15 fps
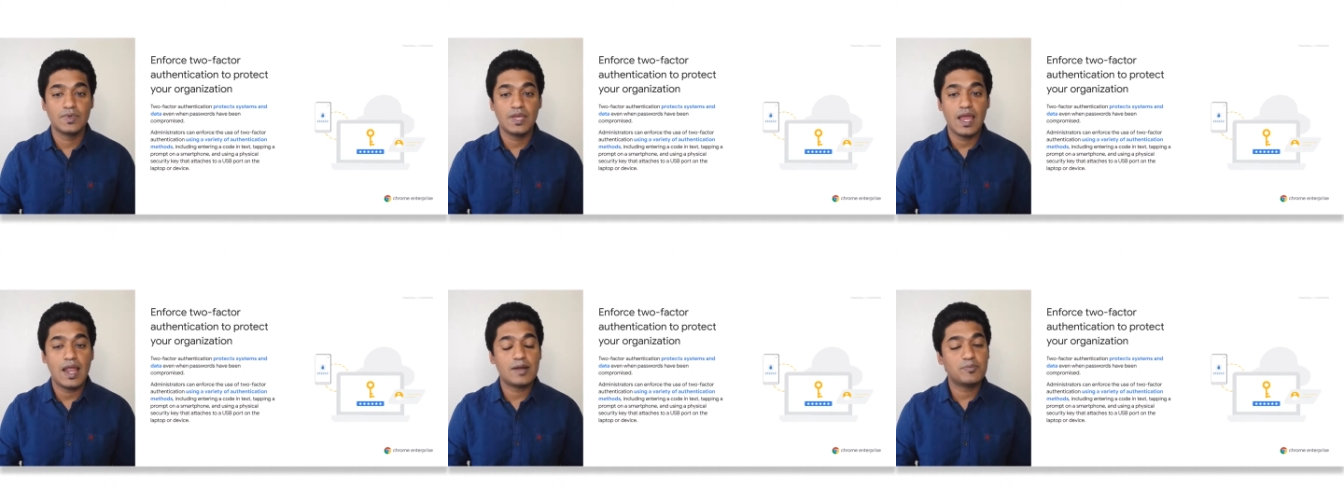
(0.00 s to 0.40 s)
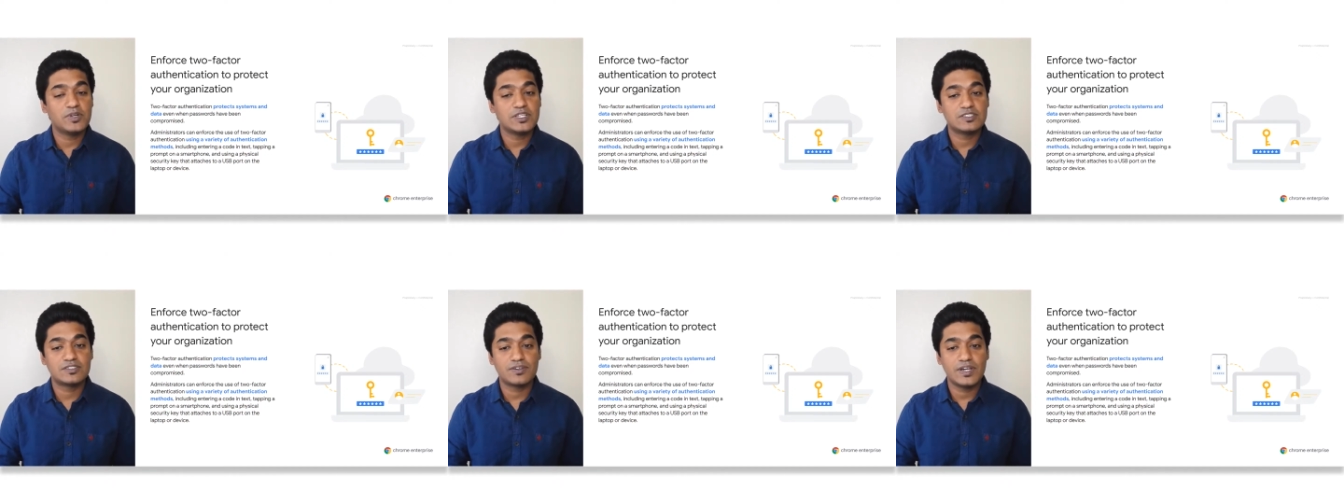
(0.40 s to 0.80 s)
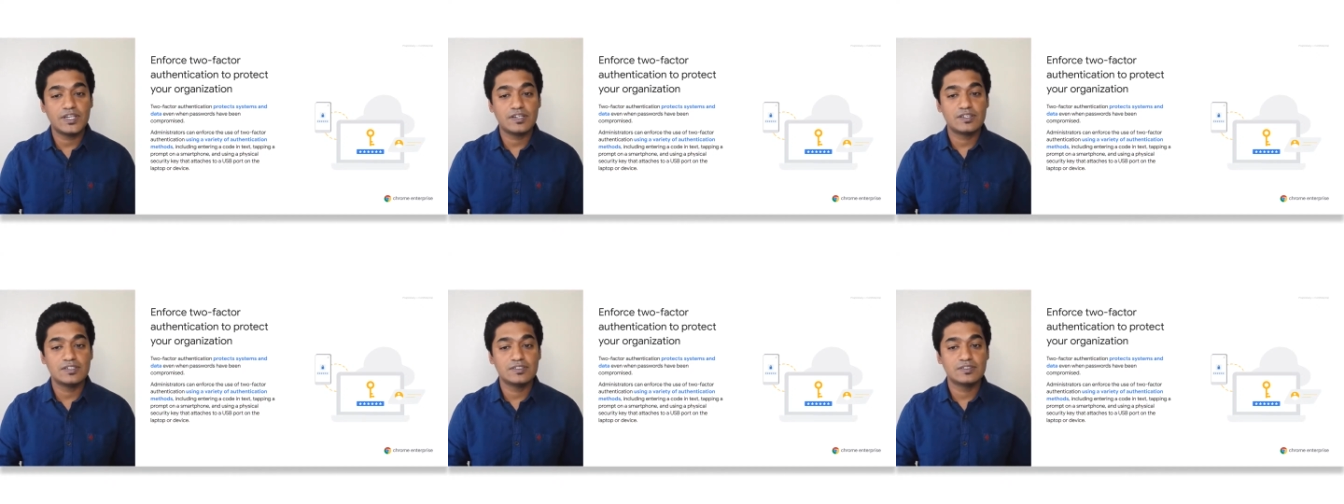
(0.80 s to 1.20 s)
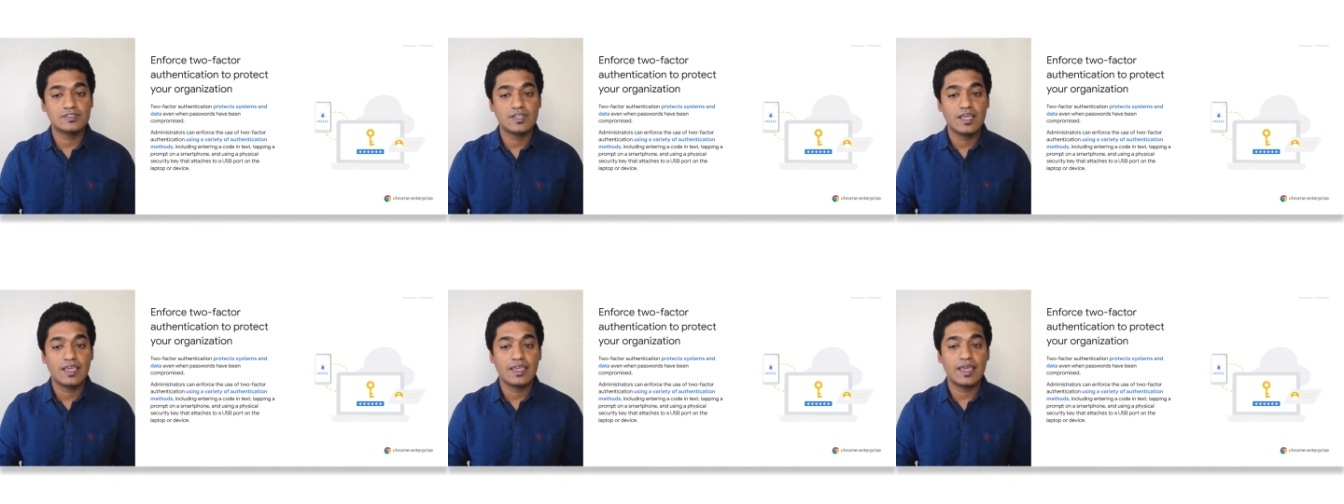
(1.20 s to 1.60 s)
Administrators
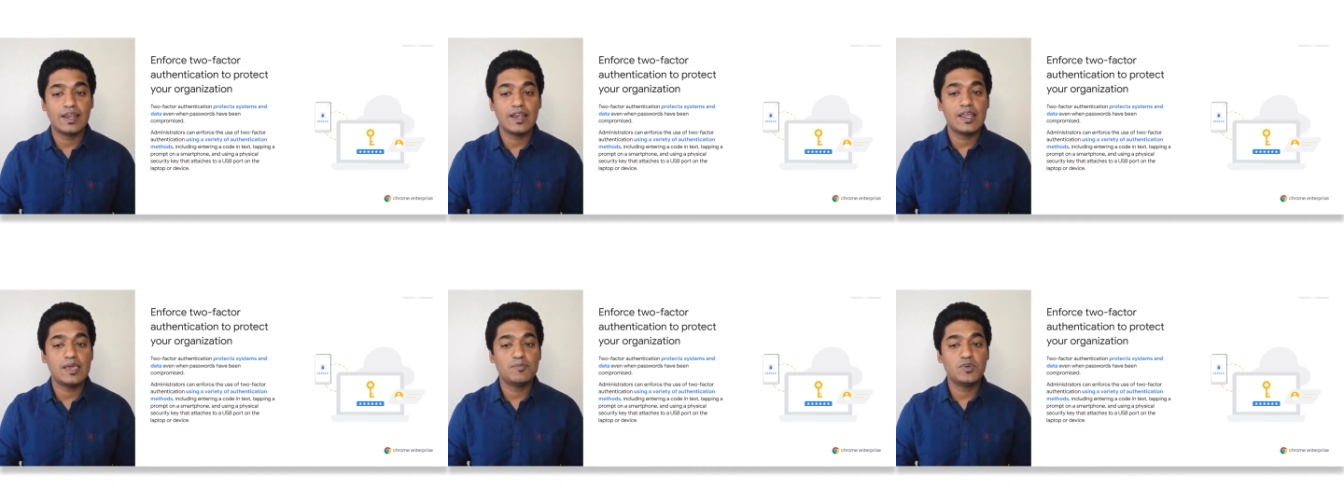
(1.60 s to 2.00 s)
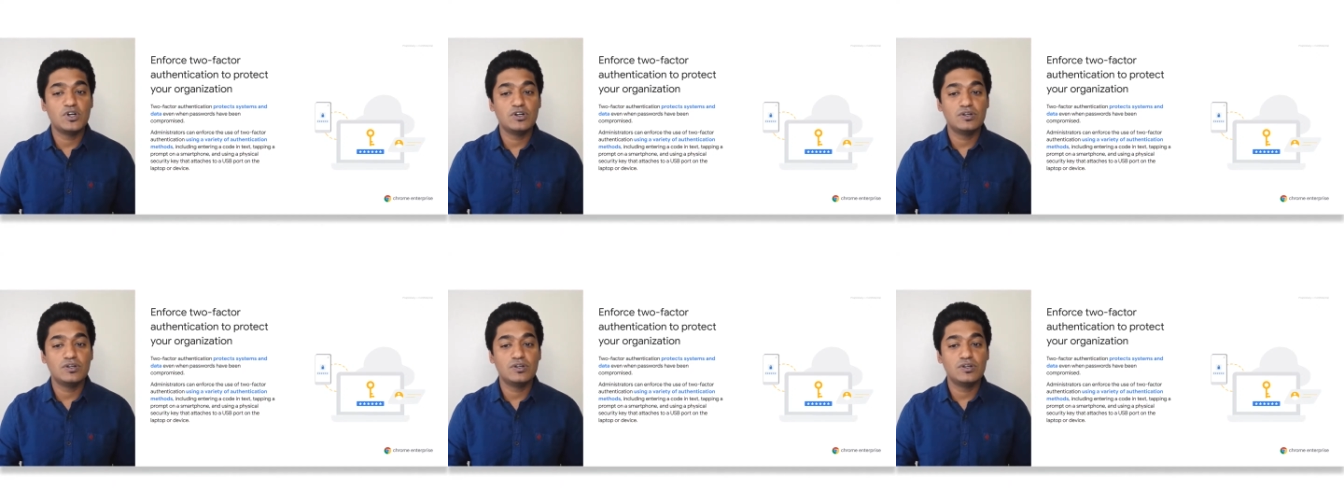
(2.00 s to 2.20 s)
can enable